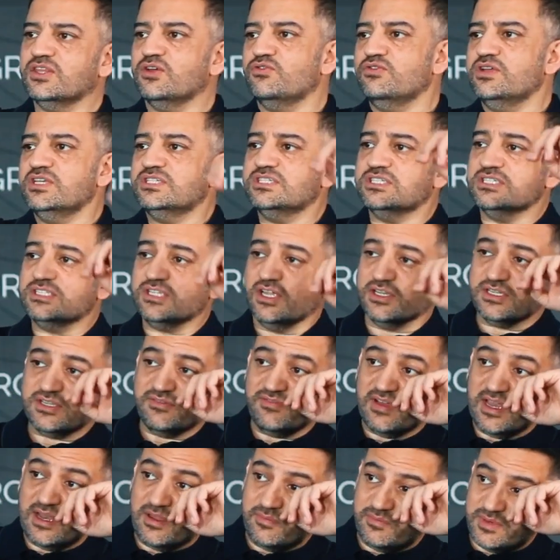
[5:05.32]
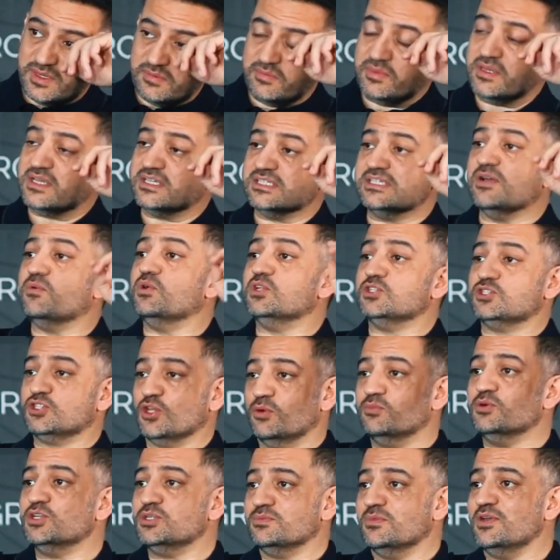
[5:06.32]
the reason it's not developed is because they want so
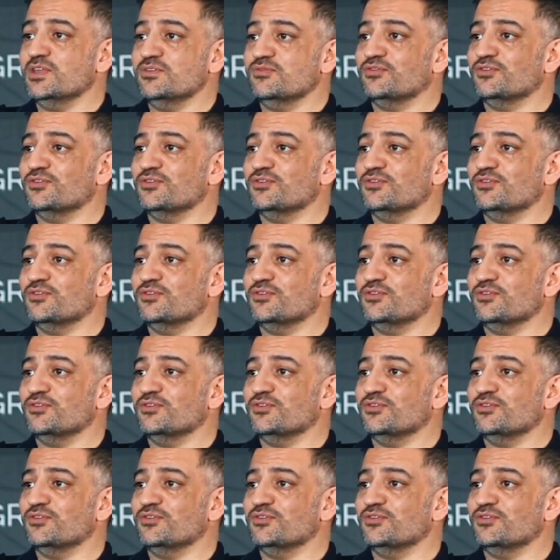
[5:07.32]
much money